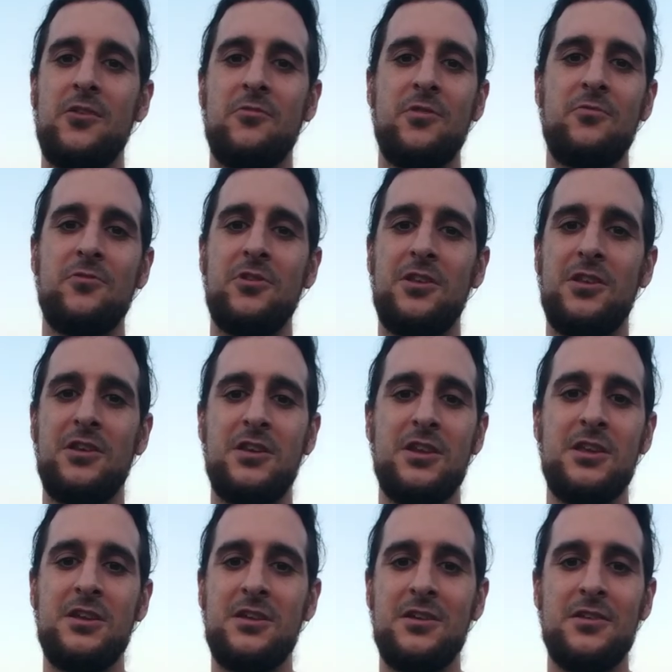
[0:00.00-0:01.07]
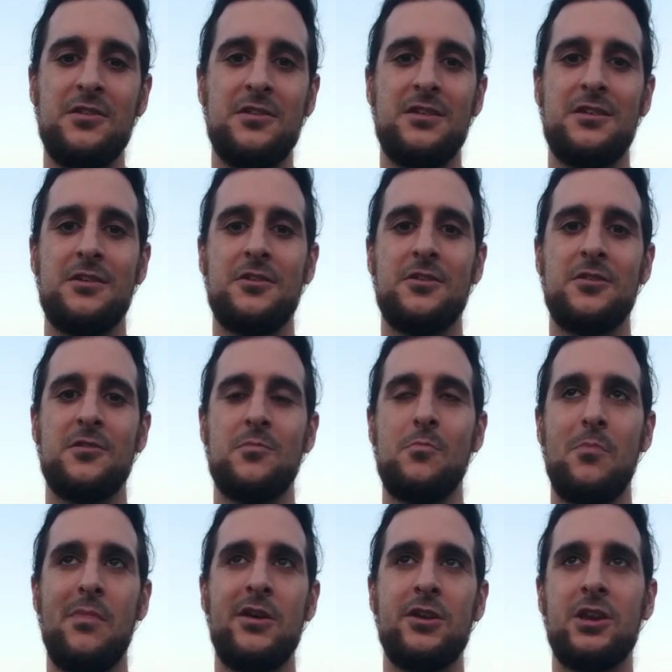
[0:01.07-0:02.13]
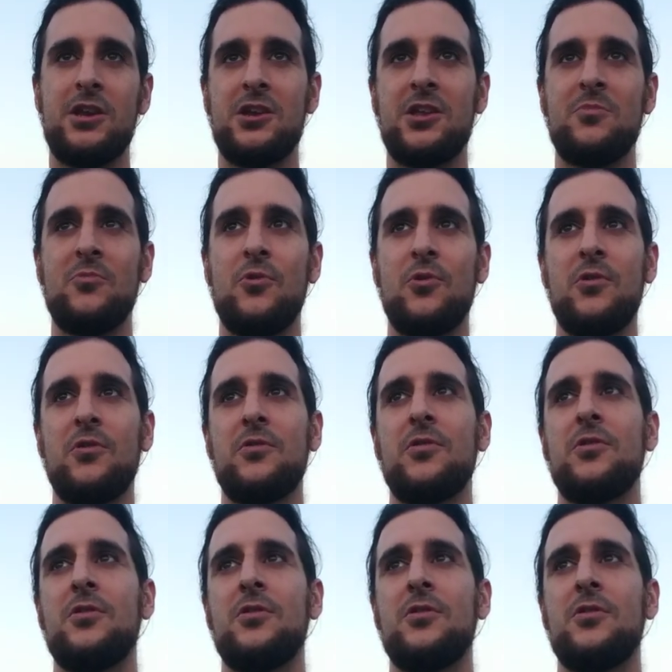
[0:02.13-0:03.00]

we wouldn't need money anymore.